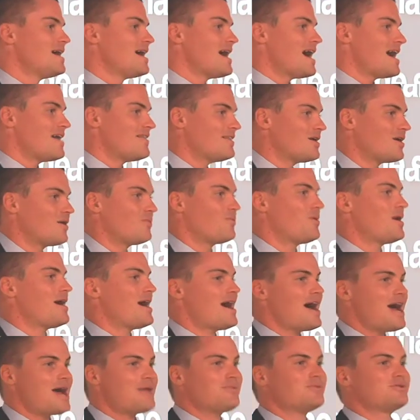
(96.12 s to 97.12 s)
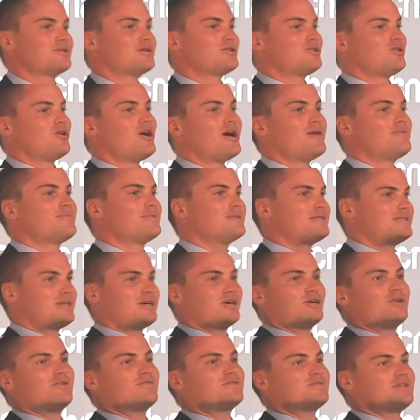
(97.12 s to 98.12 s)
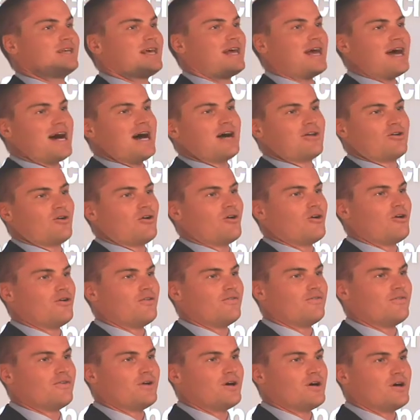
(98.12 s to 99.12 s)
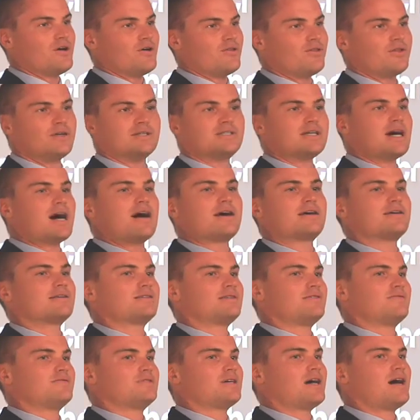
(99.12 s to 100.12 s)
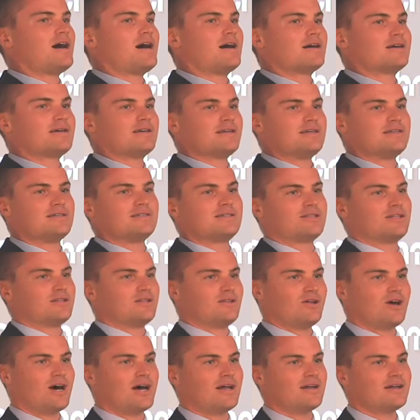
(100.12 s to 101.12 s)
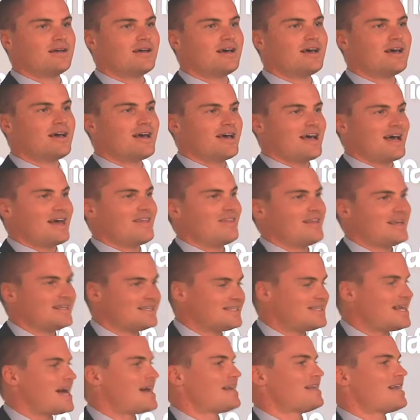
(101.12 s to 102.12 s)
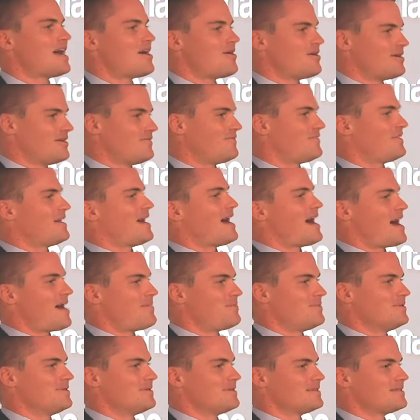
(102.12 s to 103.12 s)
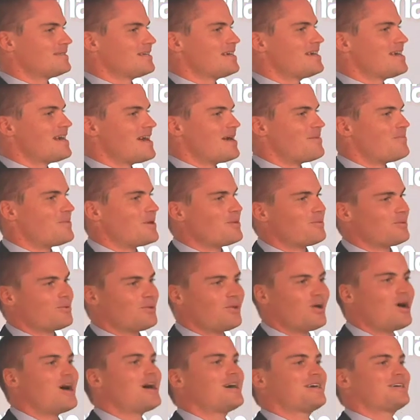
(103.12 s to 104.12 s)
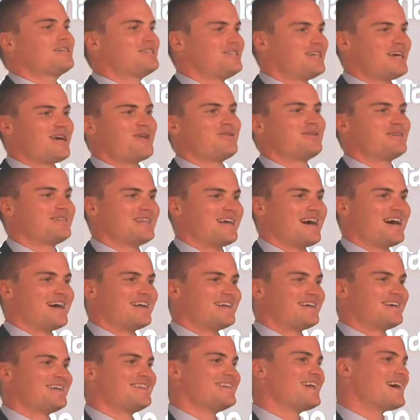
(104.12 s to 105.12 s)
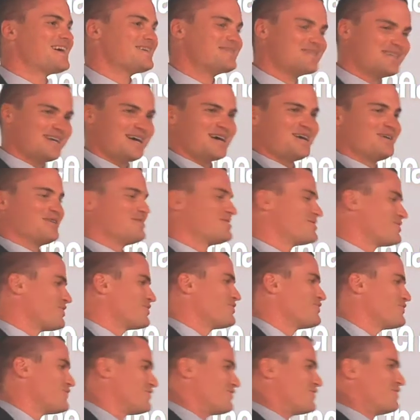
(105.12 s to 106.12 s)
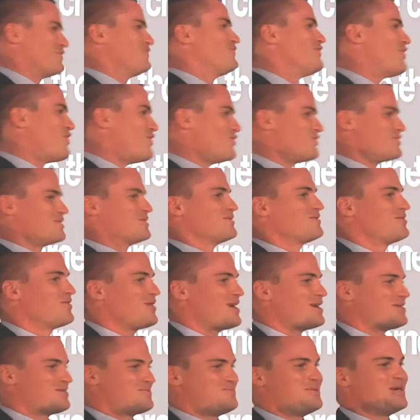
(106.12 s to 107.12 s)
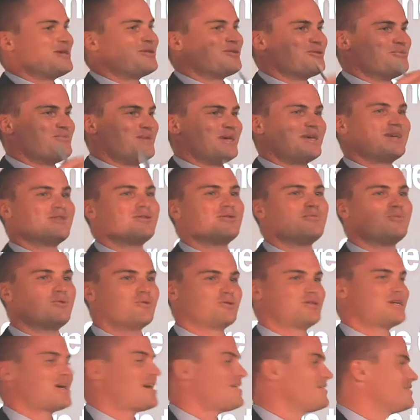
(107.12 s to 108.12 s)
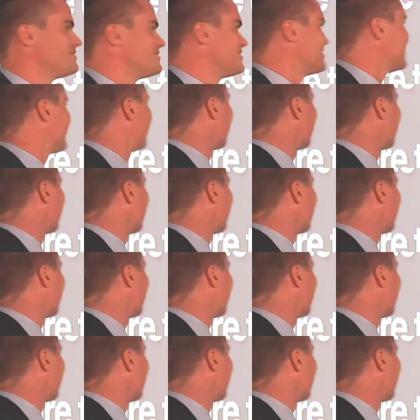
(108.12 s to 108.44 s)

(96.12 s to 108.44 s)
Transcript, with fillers: and then are able to climb themselves out of the darkest of dark into the light. And there's that narrative that happens, and people like sharing that, and that's how it sort of evolves and gets bigger and bigger and more challenging.